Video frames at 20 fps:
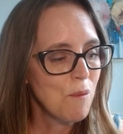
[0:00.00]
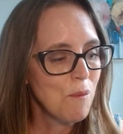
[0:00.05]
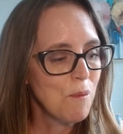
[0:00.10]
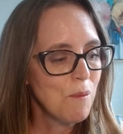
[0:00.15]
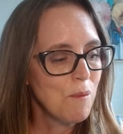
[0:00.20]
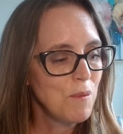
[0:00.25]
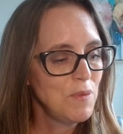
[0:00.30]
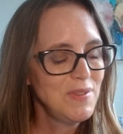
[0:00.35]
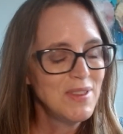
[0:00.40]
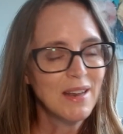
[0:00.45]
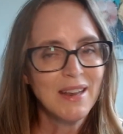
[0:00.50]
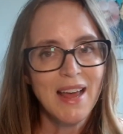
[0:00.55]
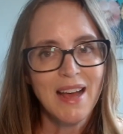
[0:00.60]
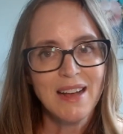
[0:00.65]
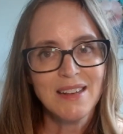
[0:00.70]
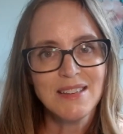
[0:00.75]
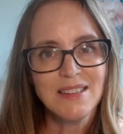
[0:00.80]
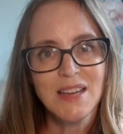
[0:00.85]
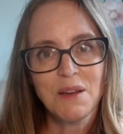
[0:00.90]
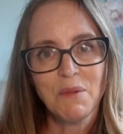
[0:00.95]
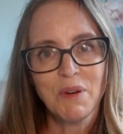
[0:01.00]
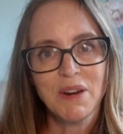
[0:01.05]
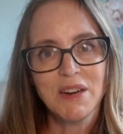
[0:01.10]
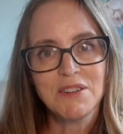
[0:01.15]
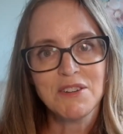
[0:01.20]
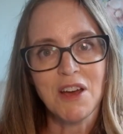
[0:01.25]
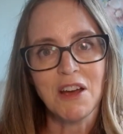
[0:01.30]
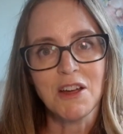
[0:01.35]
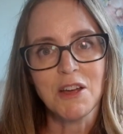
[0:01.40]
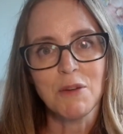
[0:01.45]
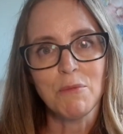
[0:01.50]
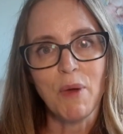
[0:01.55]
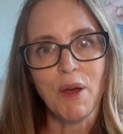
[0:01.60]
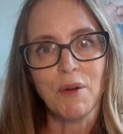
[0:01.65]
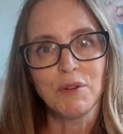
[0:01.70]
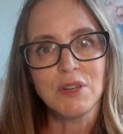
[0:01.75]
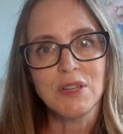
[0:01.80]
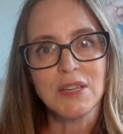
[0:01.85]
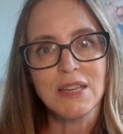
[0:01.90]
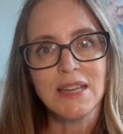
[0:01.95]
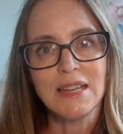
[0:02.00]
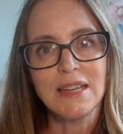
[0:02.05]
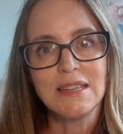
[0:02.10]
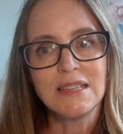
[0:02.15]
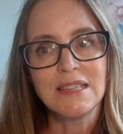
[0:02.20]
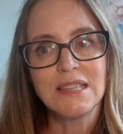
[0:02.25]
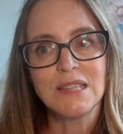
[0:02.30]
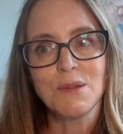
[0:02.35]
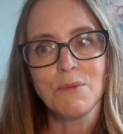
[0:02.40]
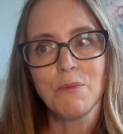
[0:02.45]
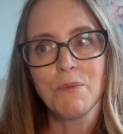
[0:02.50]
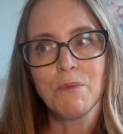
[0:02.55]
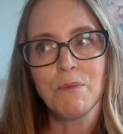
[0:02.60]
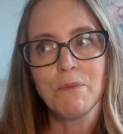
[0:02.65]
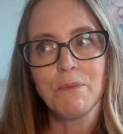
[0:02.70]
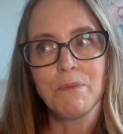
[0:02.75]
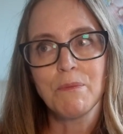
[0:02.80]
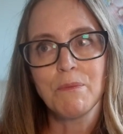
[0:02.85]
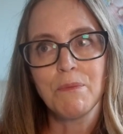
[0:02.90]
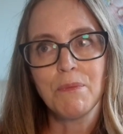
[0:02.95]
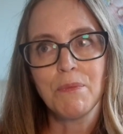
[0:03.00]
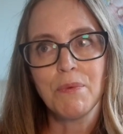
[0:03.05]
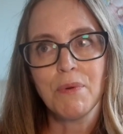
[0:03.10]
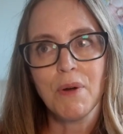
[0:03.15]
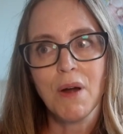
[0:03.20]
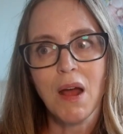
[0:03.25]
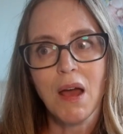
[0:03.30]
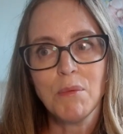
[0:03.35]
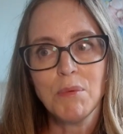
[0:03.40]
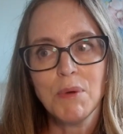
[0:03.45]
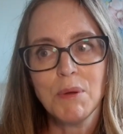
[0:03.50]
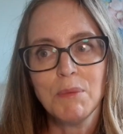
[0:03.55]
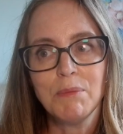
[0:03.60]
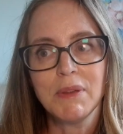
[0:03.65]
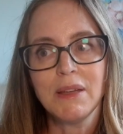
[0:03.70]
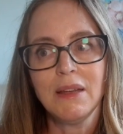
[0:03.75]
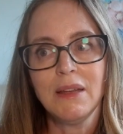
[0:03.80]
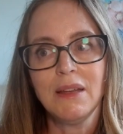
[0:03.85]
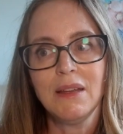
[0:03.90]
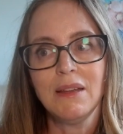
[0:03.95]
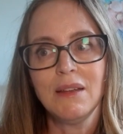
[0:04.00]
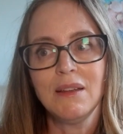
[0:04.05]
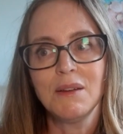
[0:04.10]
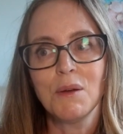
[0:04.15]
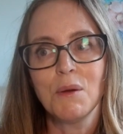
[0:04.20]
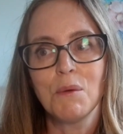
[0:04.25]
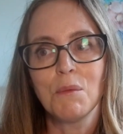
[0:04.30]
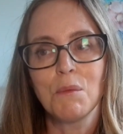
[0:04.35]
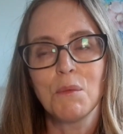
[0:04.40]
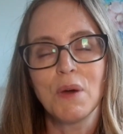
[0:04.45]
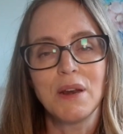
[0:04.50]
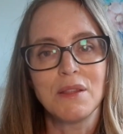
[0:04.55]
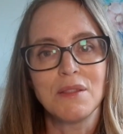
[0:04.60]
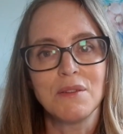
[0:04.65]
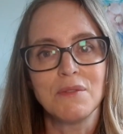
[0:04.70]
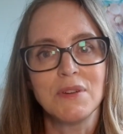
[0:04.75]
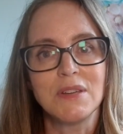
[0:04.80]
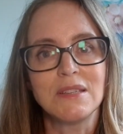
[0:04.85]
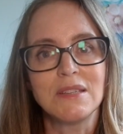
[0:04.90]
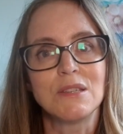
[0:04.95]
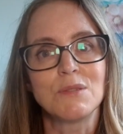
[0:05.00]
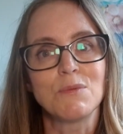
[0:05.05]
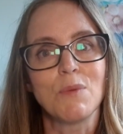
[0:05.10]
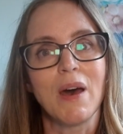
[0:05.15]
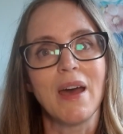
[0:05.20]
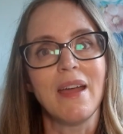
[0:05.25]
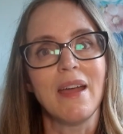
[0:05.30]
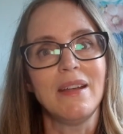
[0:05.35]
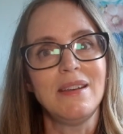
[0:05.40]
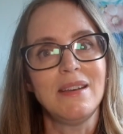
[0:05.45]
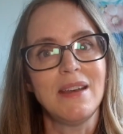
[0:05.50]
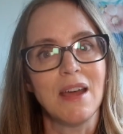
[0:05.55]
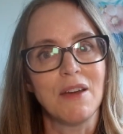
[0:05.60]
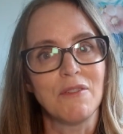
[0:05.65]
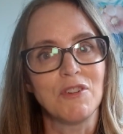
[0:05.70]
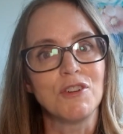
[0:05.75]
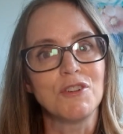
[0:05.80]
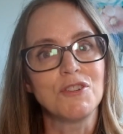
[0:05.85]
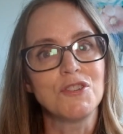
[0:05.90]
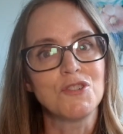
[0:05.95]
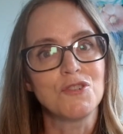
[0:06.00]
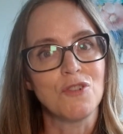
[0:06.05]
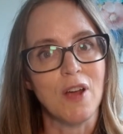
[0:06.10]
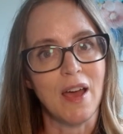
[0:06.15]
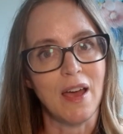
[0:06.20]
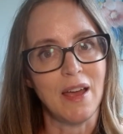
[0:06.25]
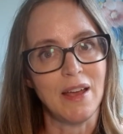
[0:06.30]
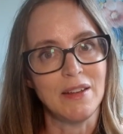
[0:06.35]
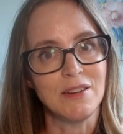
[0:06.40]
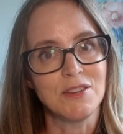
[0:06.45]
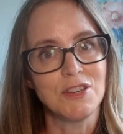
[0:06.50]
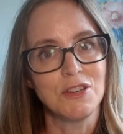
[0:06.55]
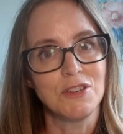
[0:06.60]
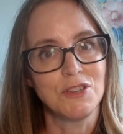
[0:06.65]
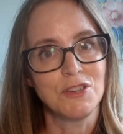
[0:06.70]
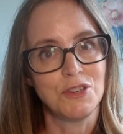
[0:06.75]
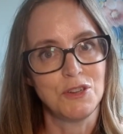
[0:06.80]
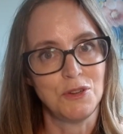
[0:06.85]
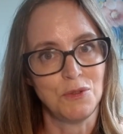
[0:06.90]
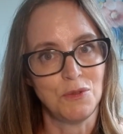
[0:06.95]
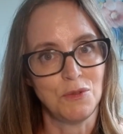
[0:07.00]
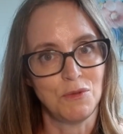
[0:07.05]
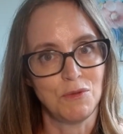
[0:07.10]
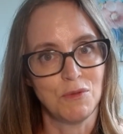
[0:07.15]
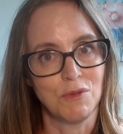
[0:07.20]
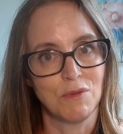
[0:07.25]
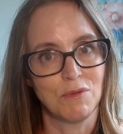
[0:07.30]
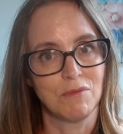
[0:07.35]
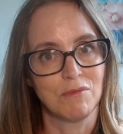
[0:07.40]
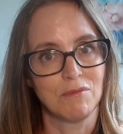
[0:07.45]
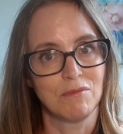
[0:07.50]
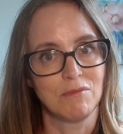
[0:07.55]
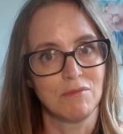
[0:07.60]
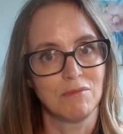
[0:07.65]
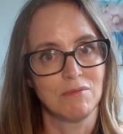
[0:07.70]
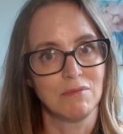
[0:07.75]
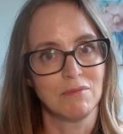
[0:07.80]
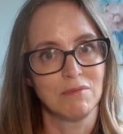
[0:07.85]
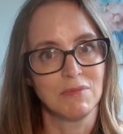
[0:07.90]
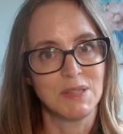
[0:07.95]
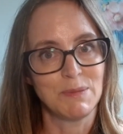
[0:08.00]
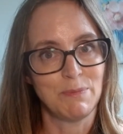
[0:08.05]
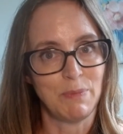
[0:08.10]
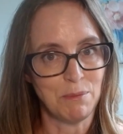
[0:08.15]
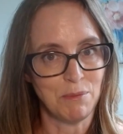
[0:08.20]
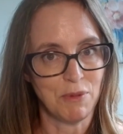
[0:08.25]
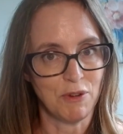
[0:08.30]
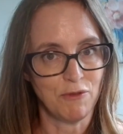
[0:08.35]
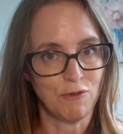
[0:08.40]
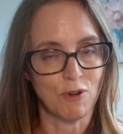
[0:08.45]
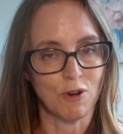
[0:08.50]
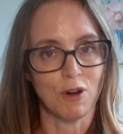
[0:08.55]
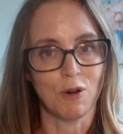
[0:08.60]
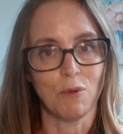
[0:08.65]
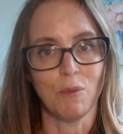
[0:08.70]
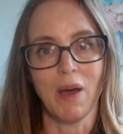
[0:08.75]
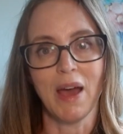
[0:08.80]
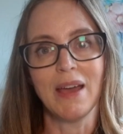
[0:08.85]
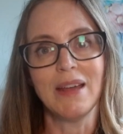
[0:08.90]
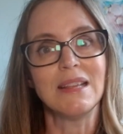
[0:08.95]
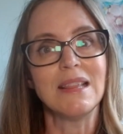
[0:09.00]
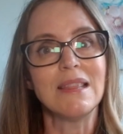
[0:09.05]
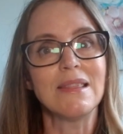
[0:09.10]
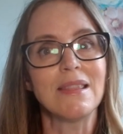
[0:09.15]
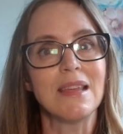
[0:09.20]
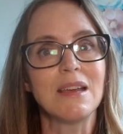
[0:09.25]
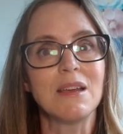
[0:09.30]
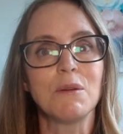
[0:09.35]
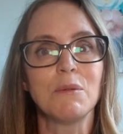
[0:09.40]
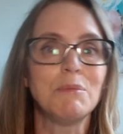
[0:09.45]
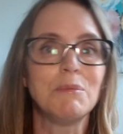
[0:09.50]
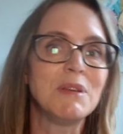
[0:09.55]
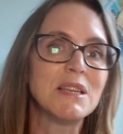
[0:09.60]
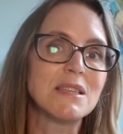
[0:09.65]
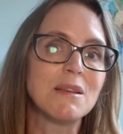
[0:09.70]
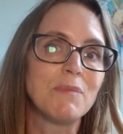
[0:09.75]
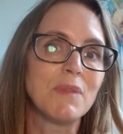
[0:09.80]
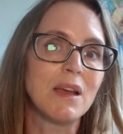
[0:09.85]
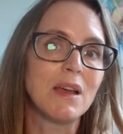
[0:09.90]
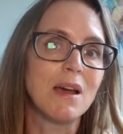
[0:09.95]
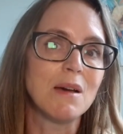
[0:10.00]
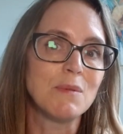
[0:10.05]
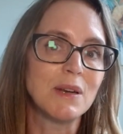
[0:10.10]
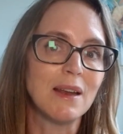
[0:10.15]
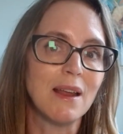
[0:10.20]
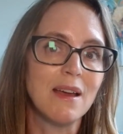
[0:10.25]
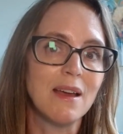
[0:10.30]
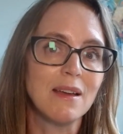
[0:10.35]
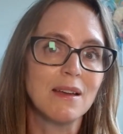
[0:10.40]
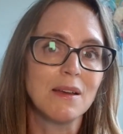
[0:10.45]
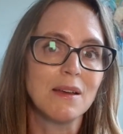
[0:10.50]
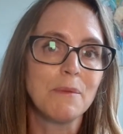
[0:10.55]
The last thing I want to talk about is probably one of the reasons why I never tried to spin before, why I didn't think it would be something I would like.